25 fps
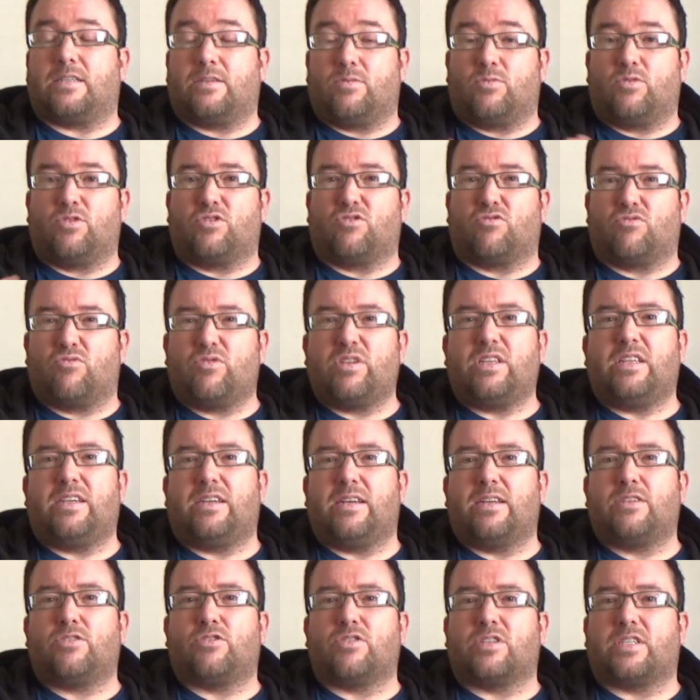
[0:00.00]
It was really
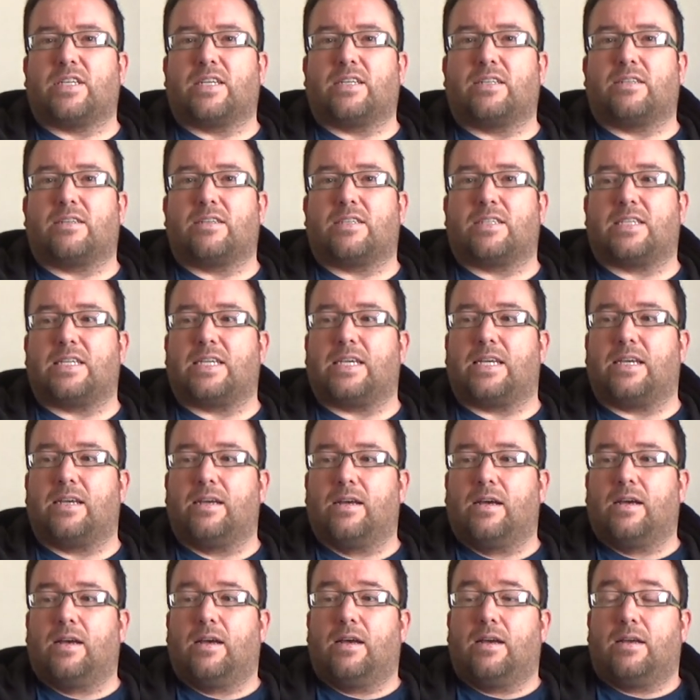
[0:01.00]
interesting to
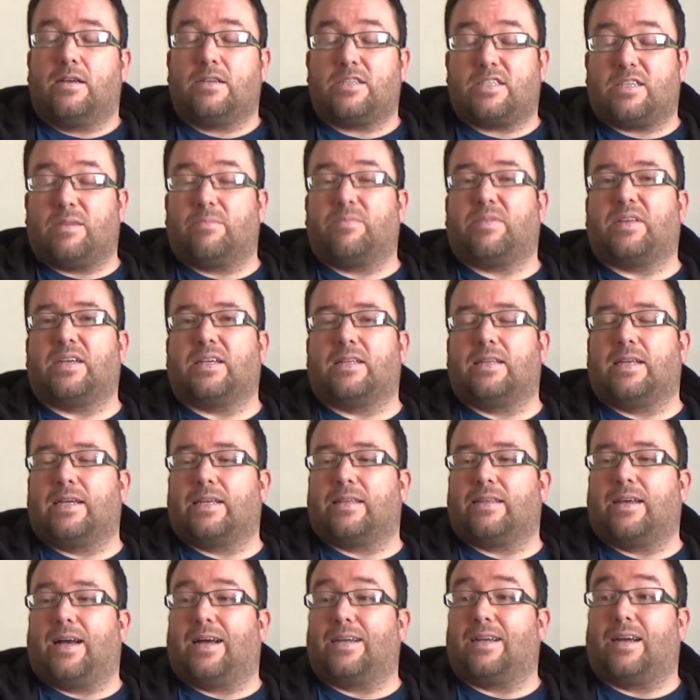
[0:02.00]
see something
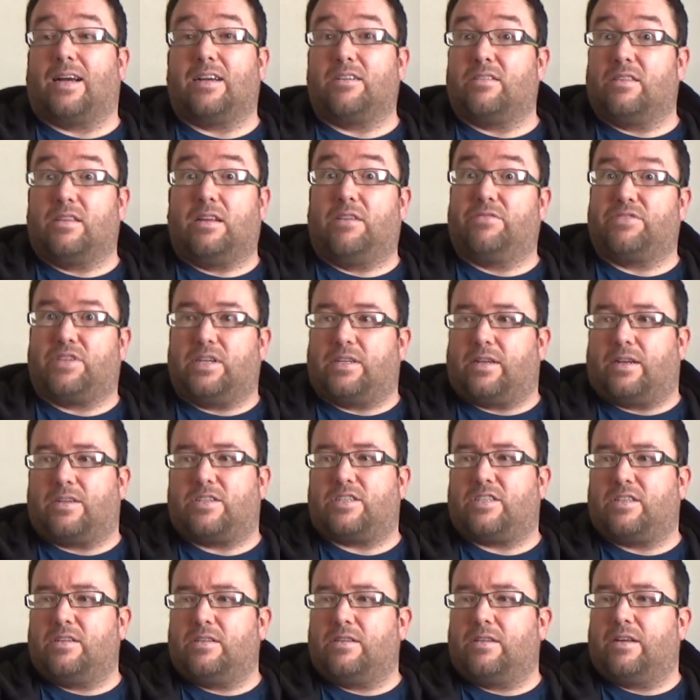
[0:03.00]
like that. I loved it. I
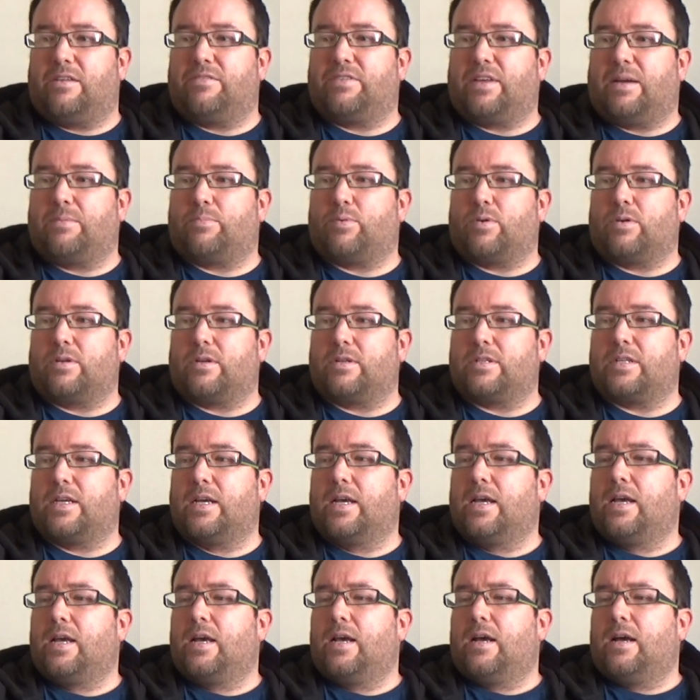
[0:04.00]
still love that product.
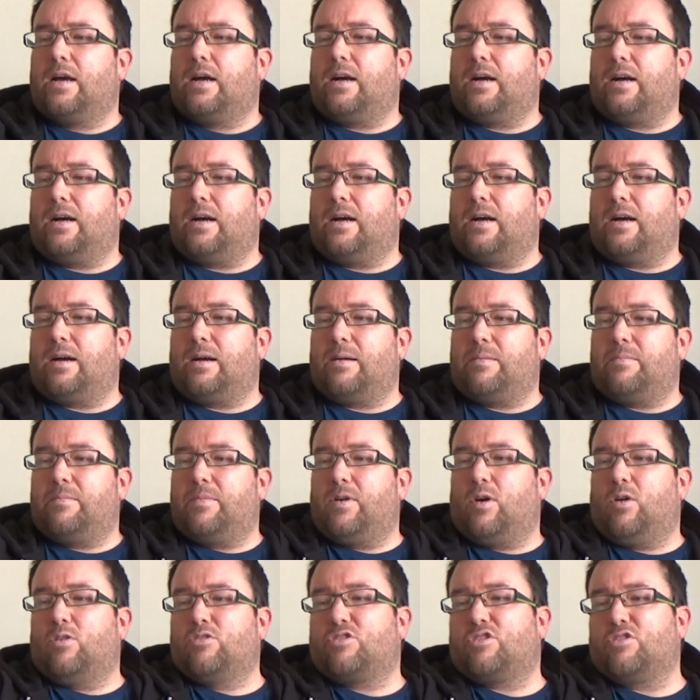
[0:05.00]

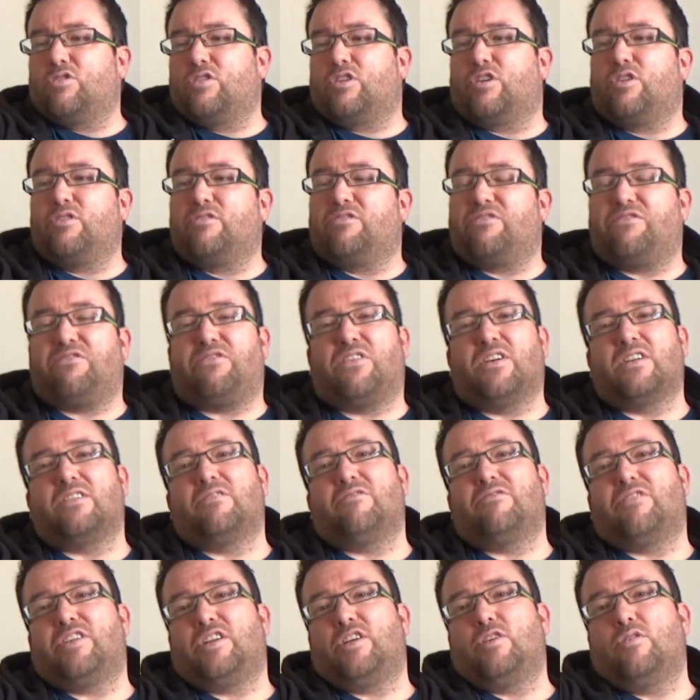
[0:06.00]
Also, good
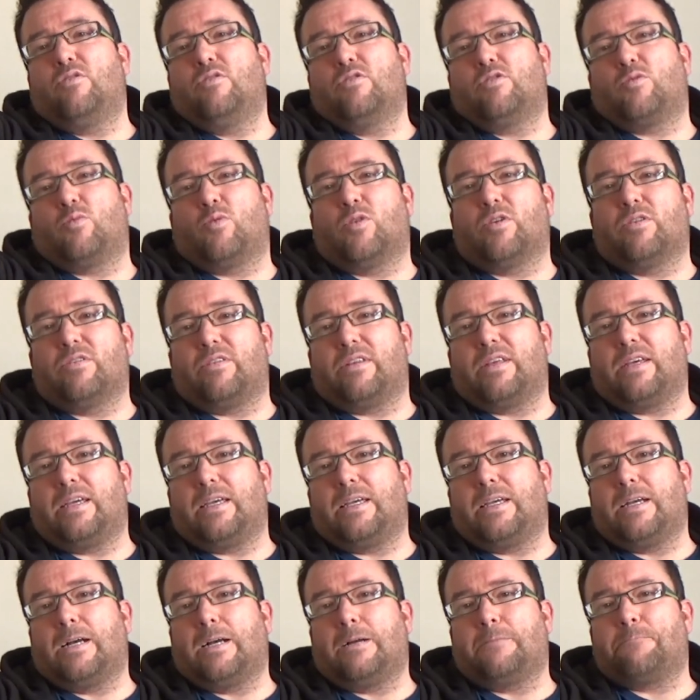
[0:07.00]
fun videos were
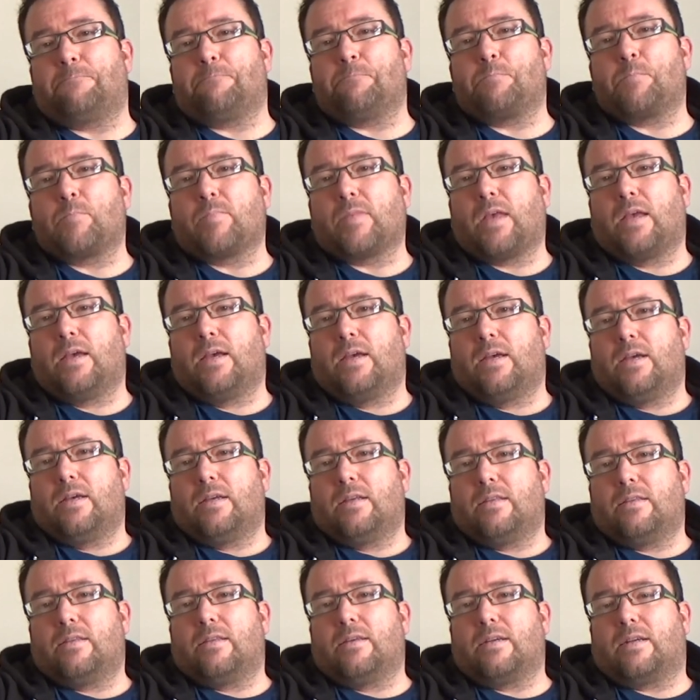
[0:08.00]

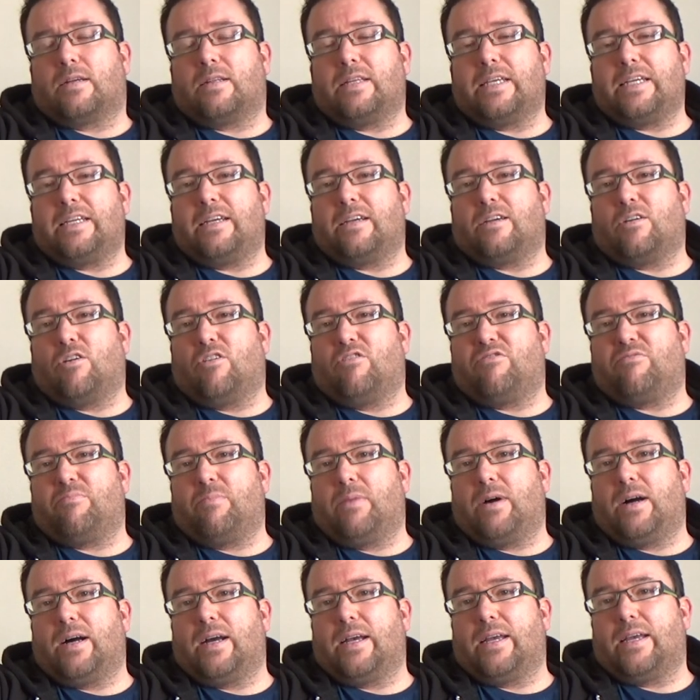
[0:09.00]
the cleaning of
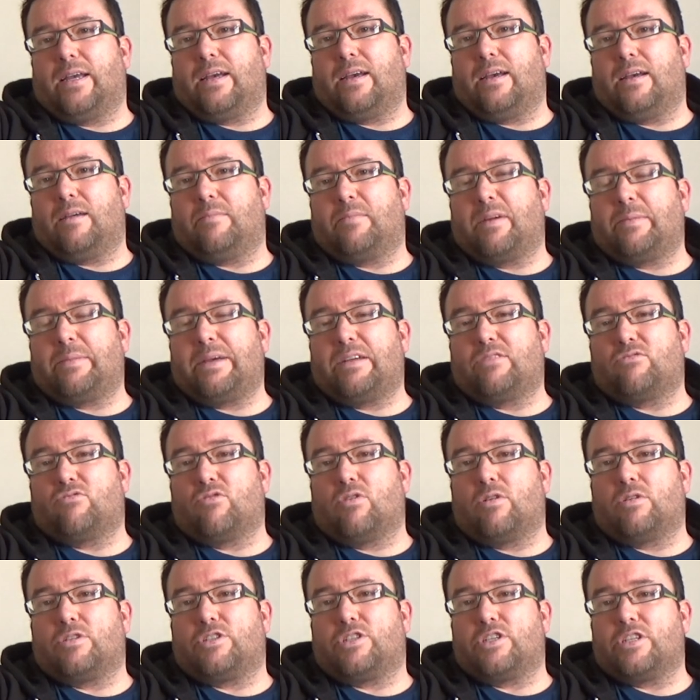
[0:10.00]
my my mate
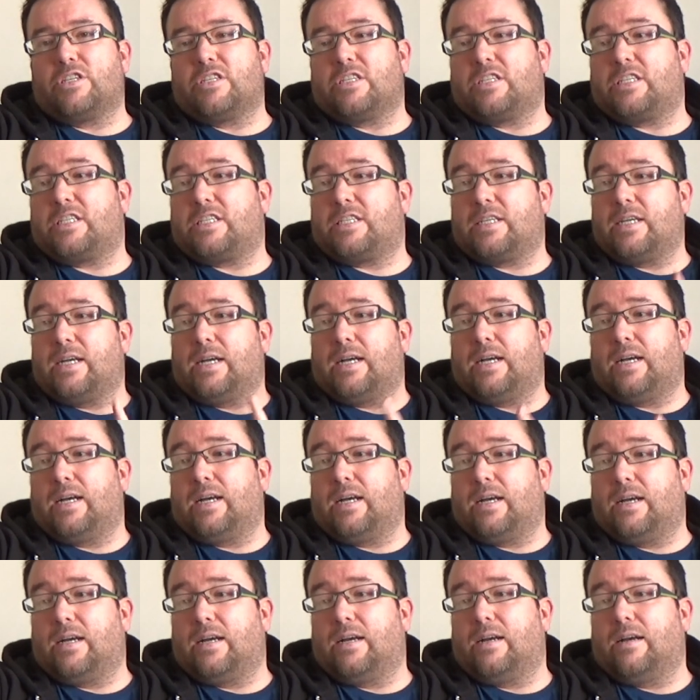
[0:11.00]
Roger's
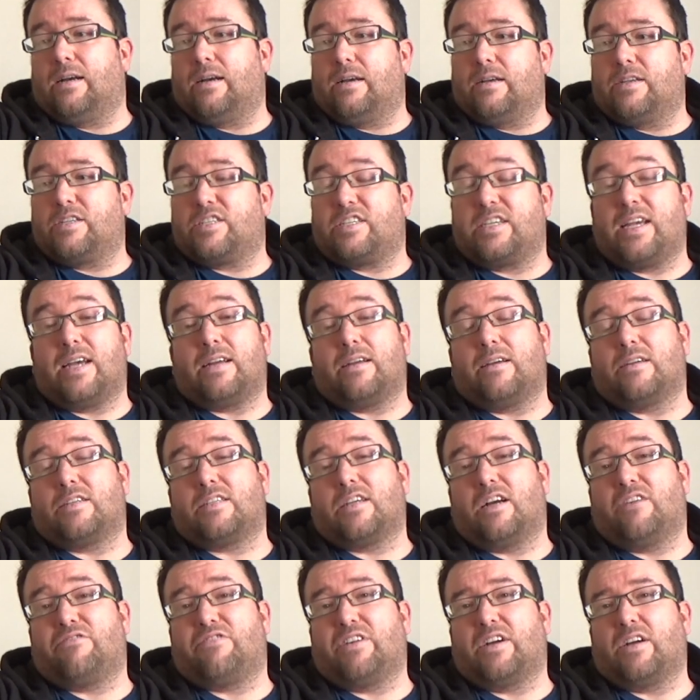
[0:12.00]
Sierra
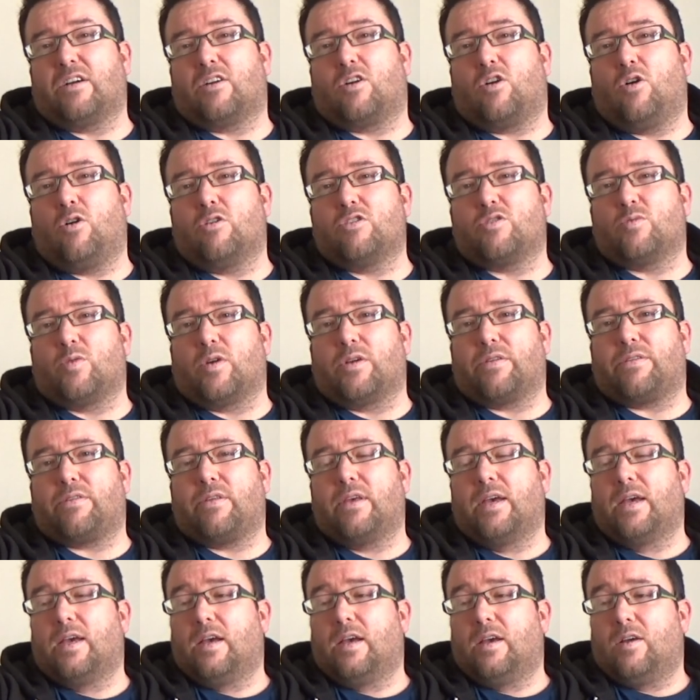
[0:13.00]
Sapphire Cosworth
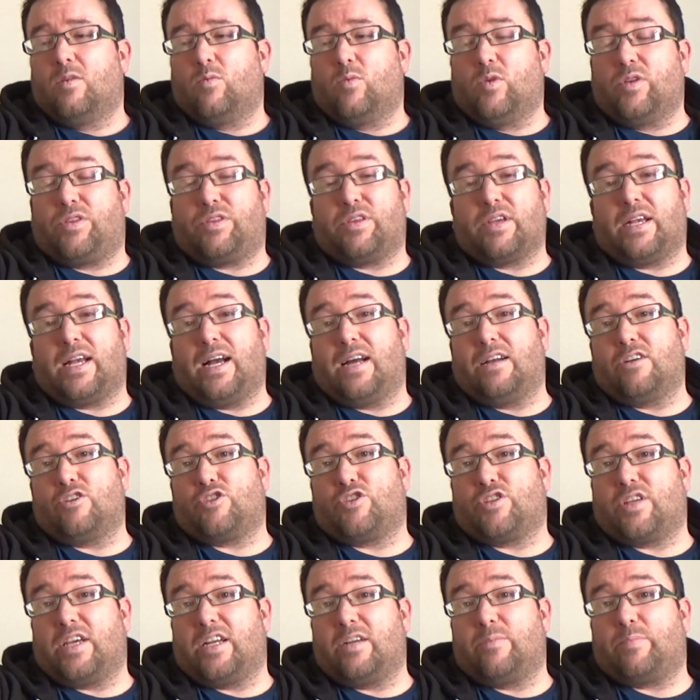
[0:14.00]
with the
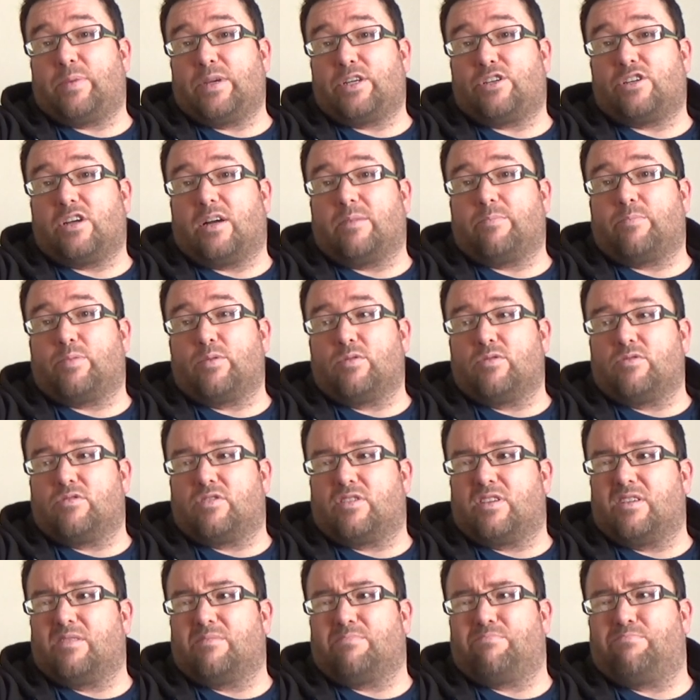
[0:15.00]
Garage Therapy shampoos.
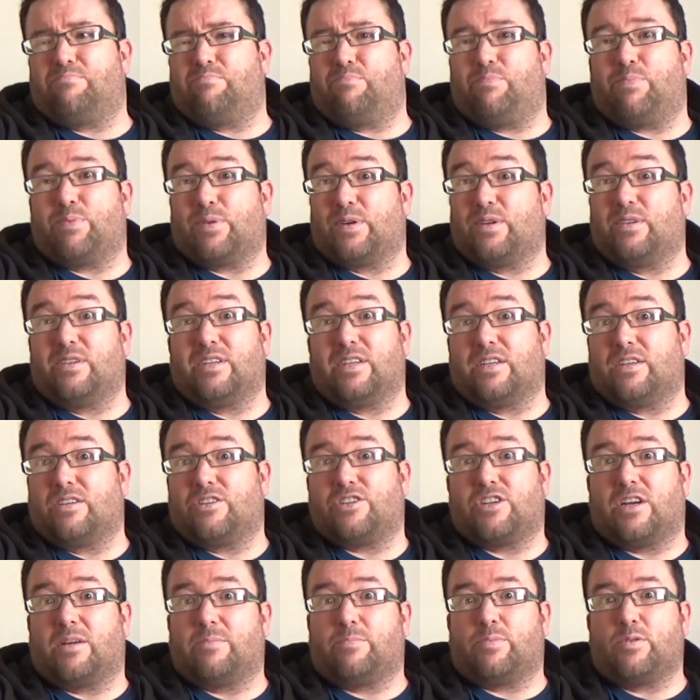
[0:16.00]
They're brilliant
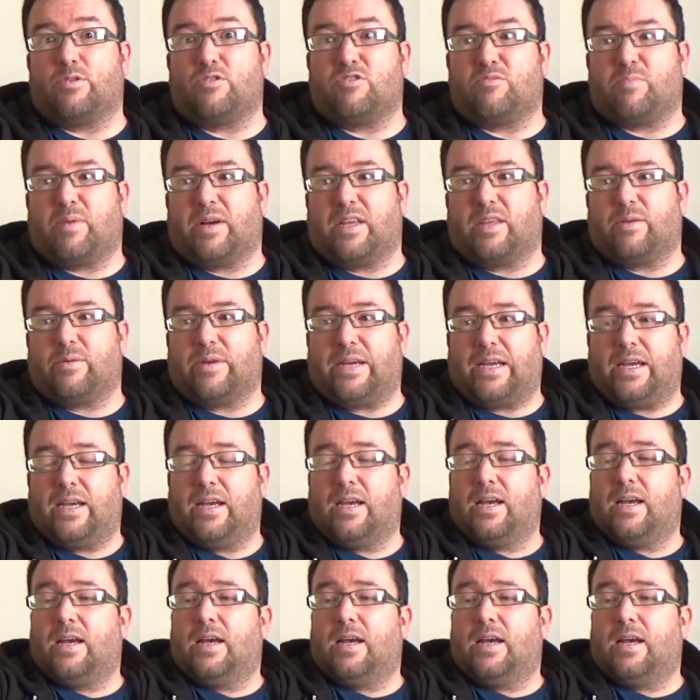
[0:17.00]
shampoos, by the way.